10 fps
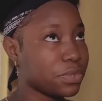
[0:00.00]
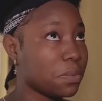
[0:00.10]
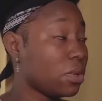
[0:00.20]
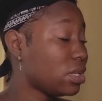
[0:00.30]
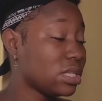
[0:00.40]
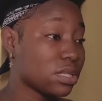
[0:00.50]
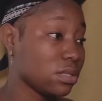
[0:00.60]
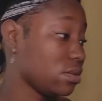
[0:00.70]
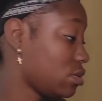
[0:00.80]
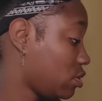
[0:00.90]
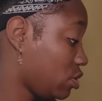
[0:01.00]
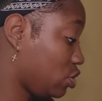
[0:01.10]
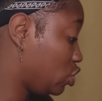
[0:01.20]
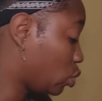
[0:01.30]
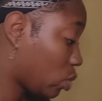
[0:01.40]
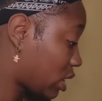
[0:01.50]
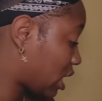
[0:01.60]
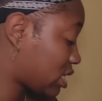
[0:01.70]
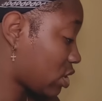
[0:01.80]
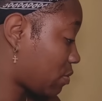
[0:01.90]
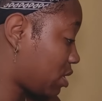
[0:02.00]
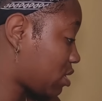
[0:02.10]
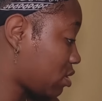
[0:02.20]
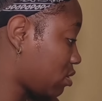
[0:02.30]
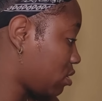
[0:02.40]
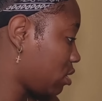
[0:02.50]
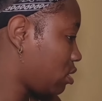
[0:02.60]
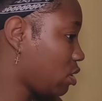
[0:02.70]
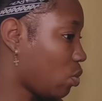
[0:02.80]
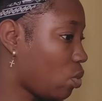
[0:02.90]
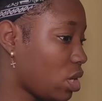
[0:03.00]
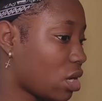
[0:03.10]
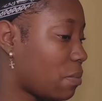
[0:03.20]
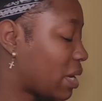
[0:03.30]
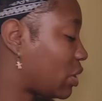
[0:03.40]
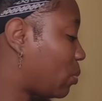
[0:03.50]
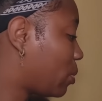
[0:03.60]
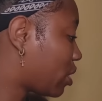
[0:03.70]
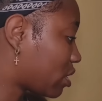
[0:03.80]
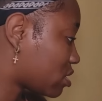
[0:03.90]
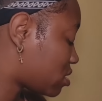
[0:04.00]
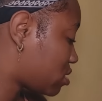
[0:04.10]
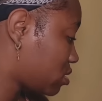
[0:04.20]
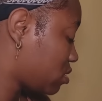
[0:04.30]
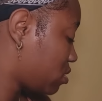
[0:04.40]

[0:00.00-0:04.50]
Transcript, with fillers: But listen, you can't take up this, you know. You're only gonna make it worse.